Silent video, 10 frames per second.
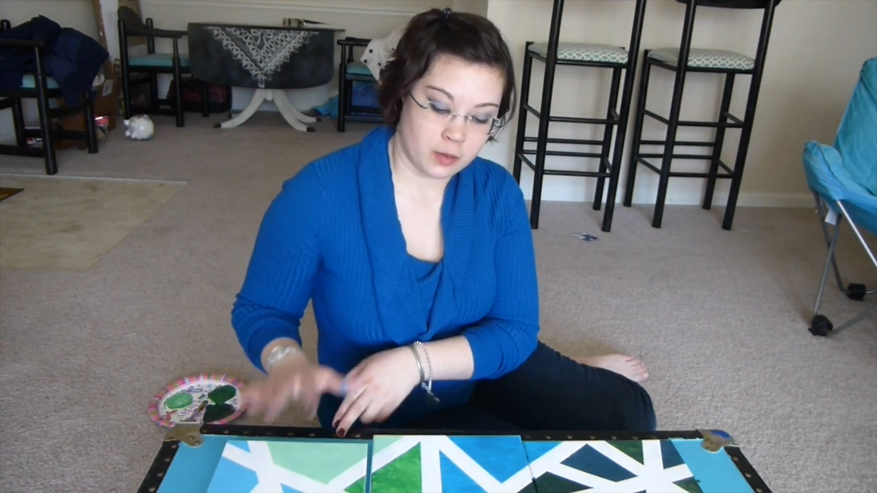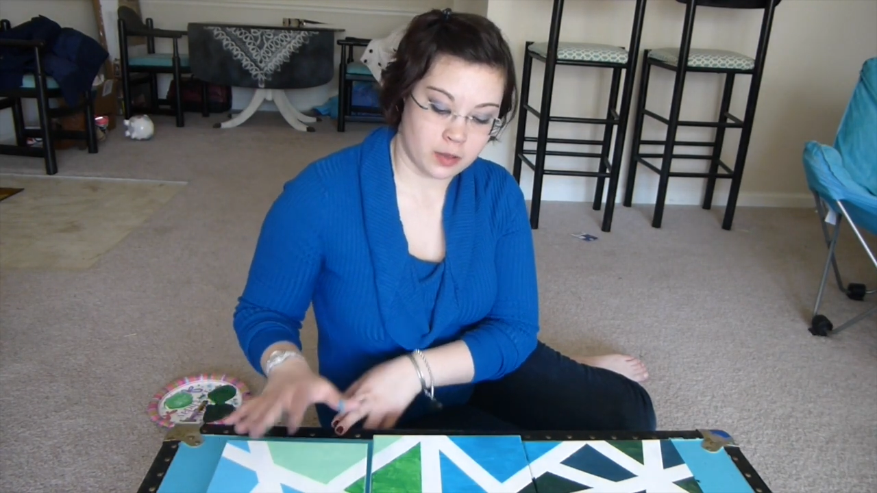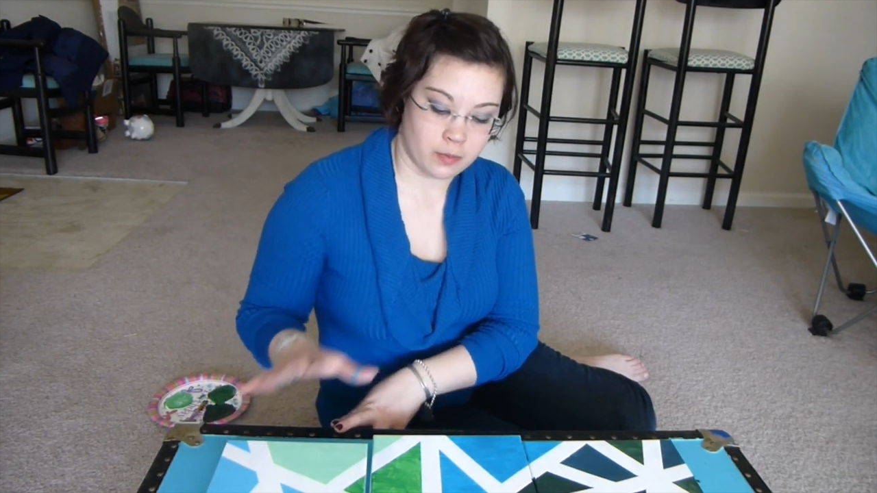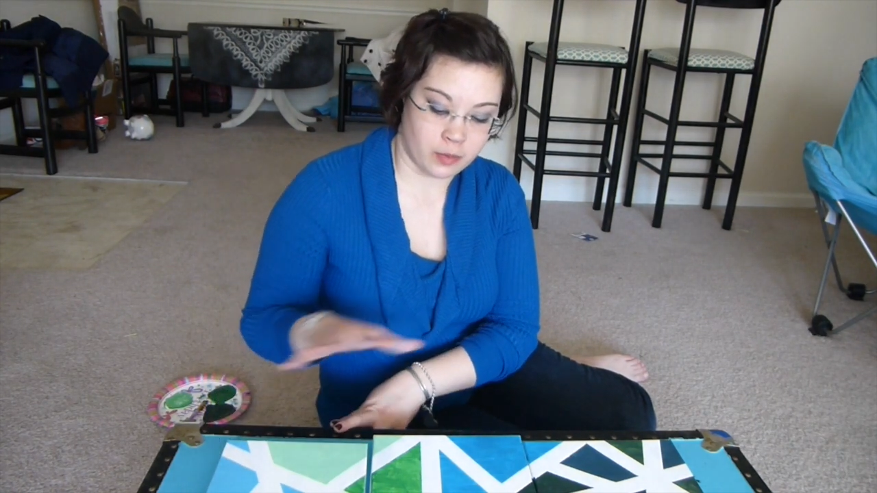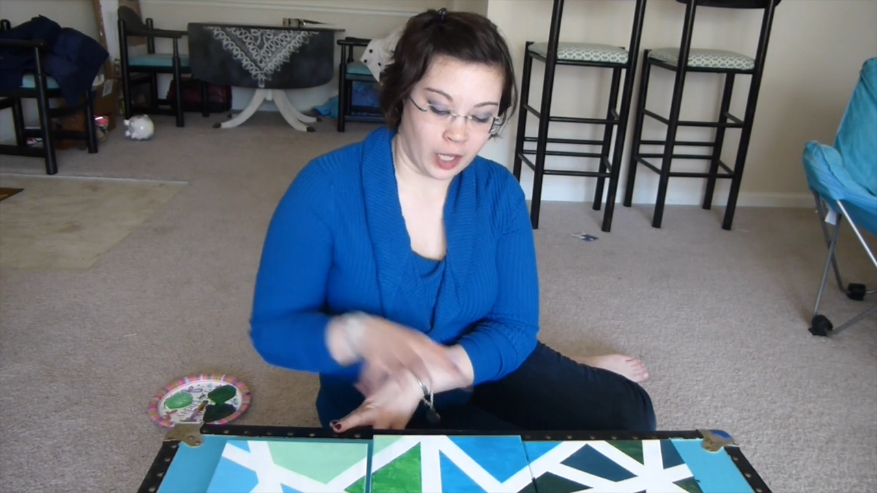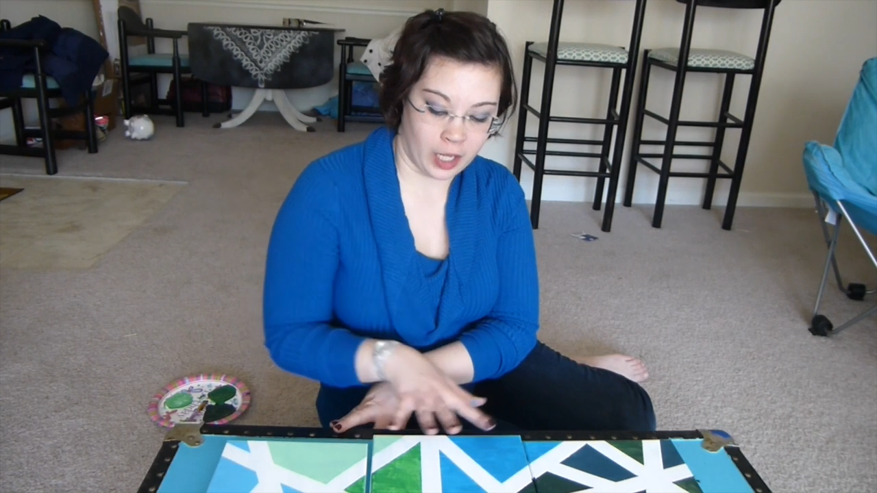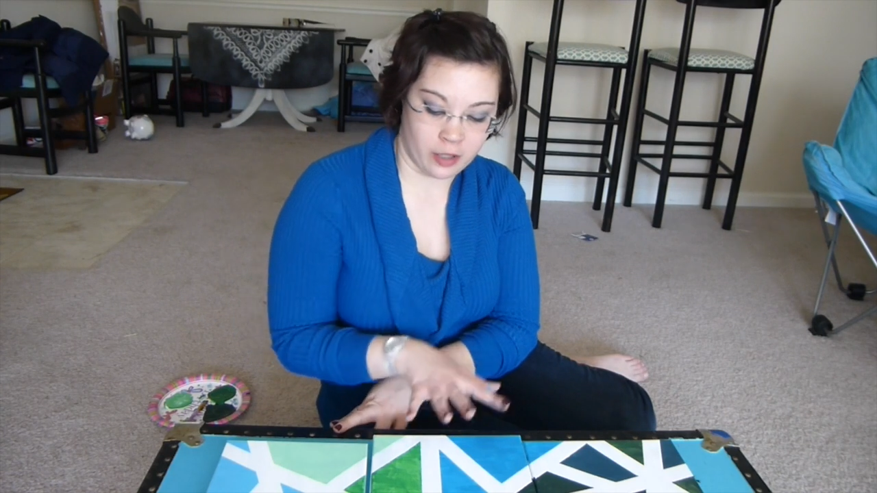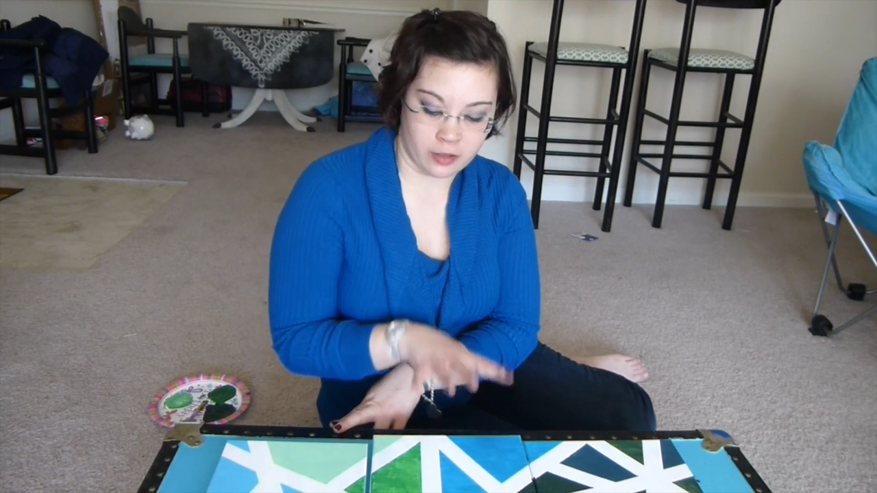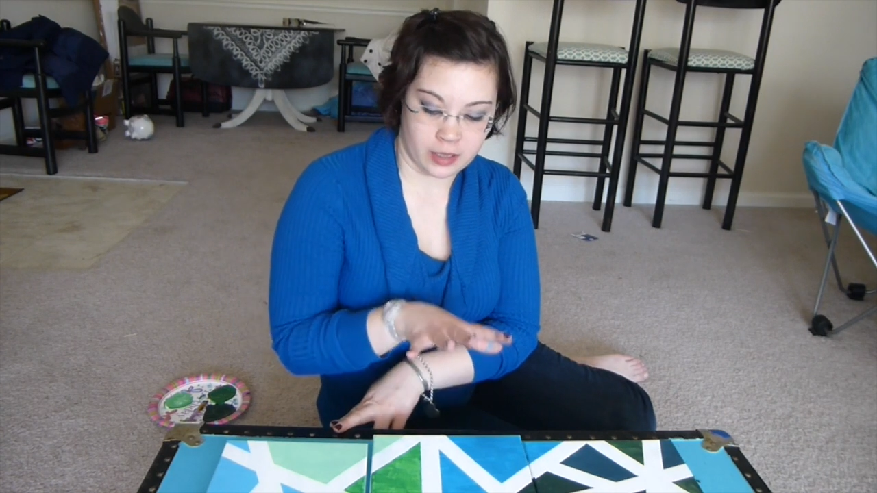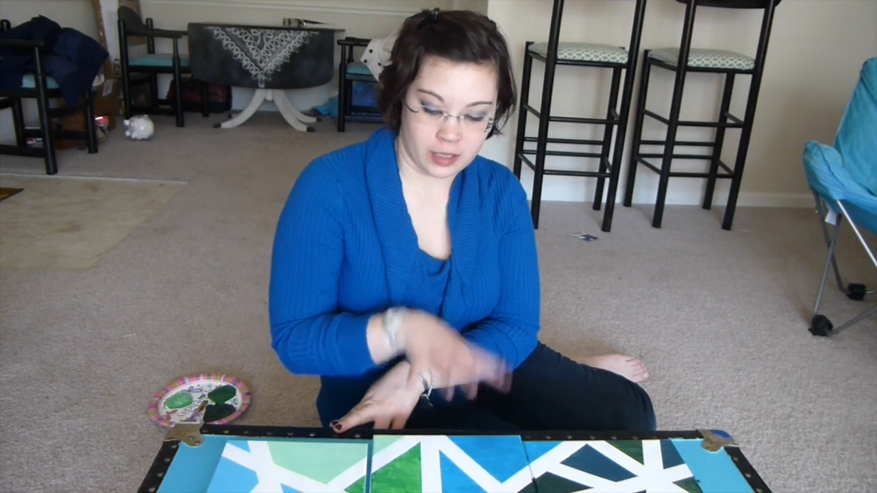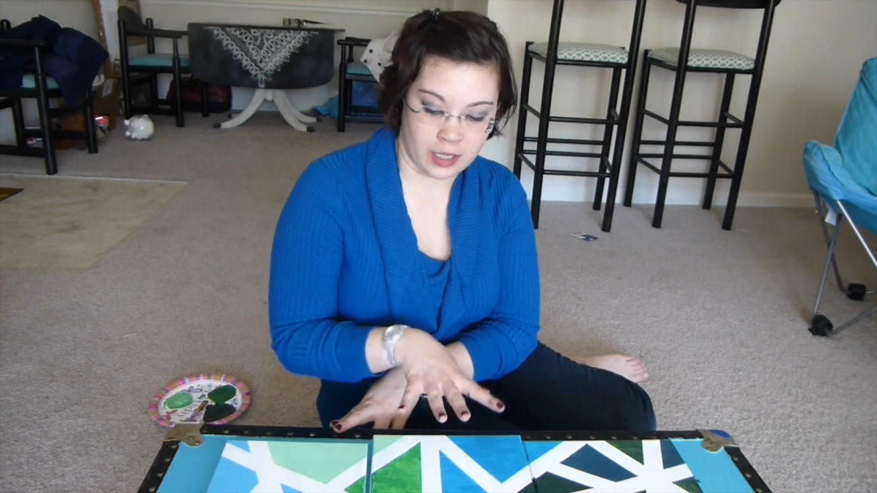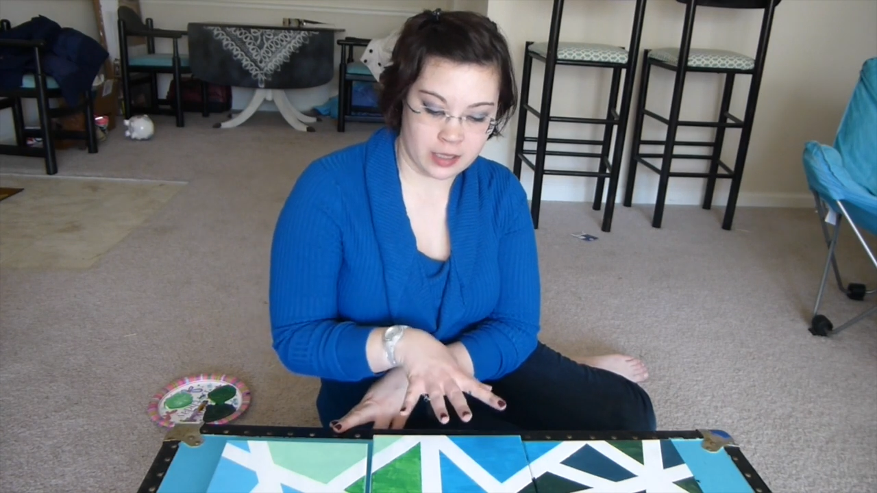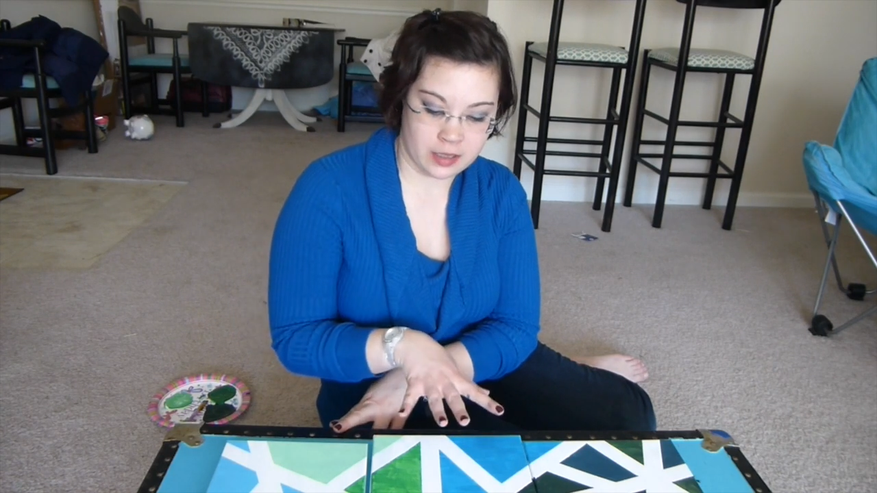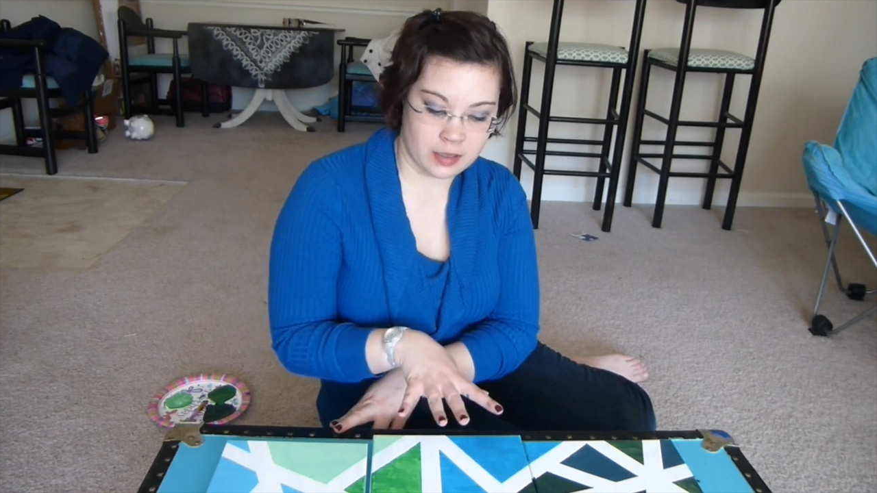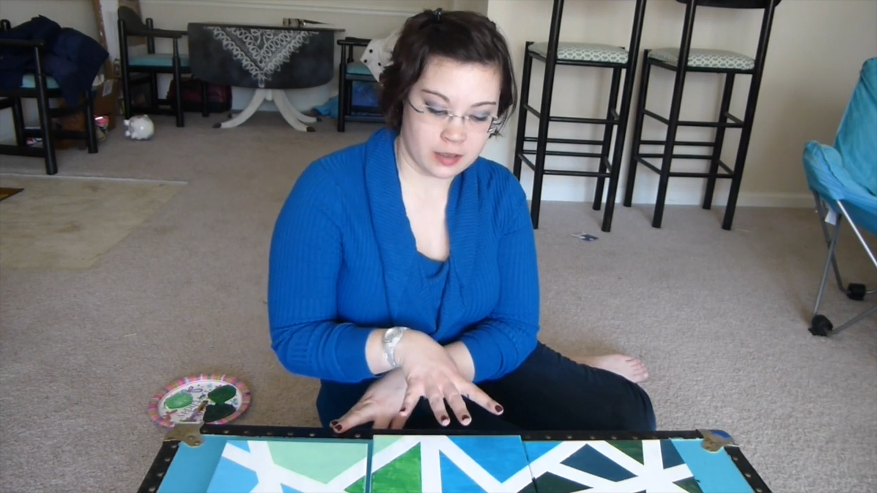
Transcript: was lighter than this